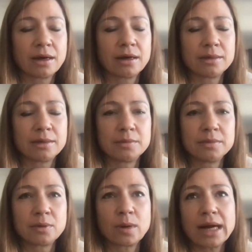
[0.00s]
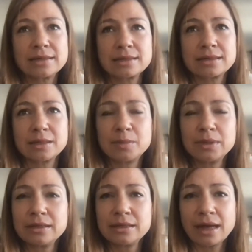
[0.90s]
Why
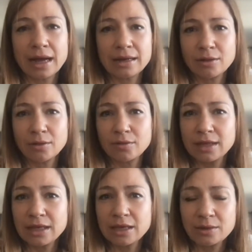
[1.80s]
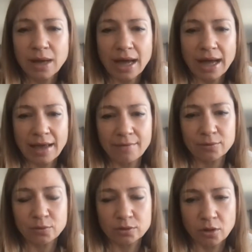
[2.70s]
sustainability? I don't think I
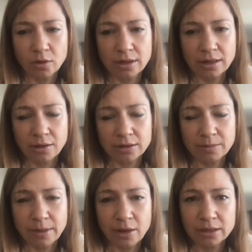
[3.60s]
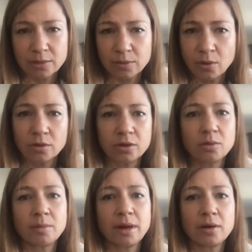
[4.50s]
have to talk a lot about it. We all
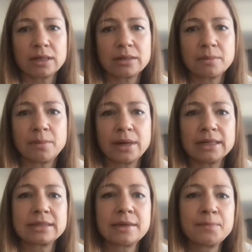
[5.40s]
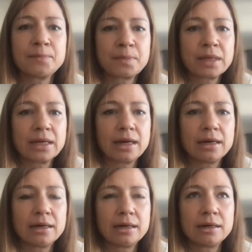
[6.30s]
know about it, but
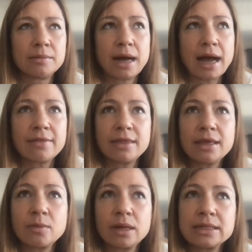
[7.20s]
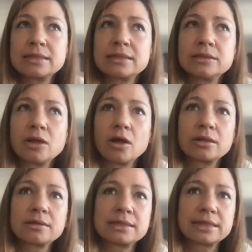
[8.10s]
I think what is
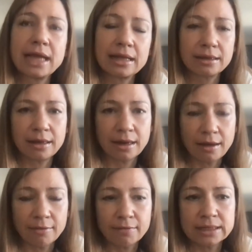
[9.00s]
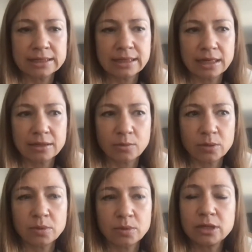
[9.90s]
not said enough is that
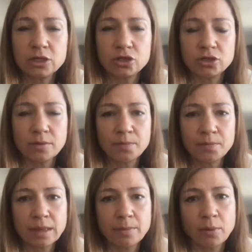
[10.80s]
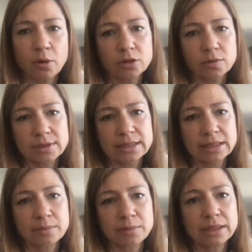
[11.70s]
when we reach point of
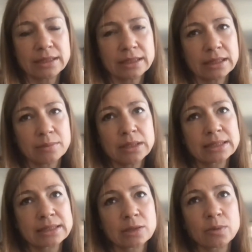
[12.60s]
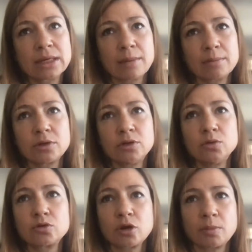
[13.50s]
sustainability, it means that we come to the
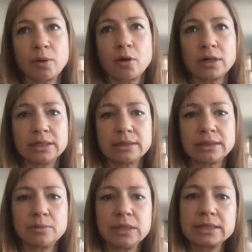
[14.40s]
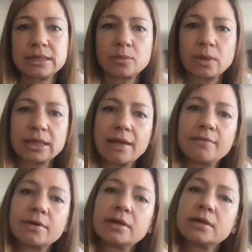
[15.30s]
neutral point. It means that
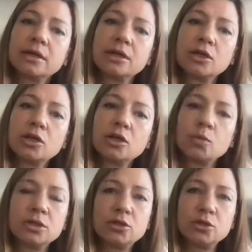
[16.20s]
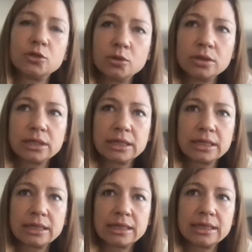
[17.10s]
whatever we do
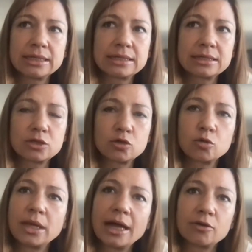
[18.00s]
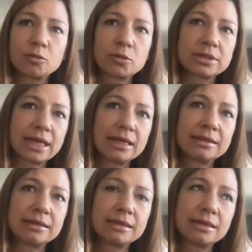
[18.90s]
should be
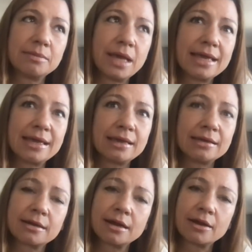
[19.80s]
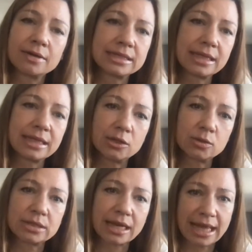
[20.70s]
100% making the current
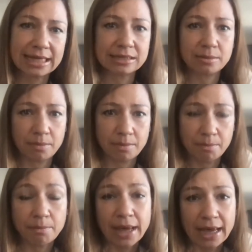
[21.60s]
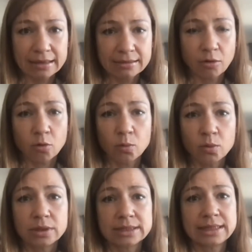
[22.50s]
status less bad or
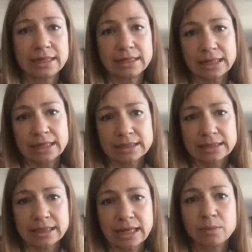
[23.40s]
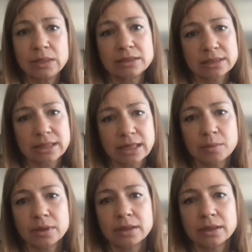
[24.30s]
worse than it is. That means
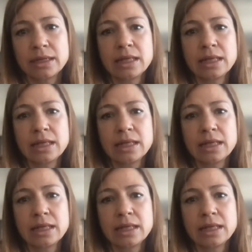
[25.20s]
sustainable.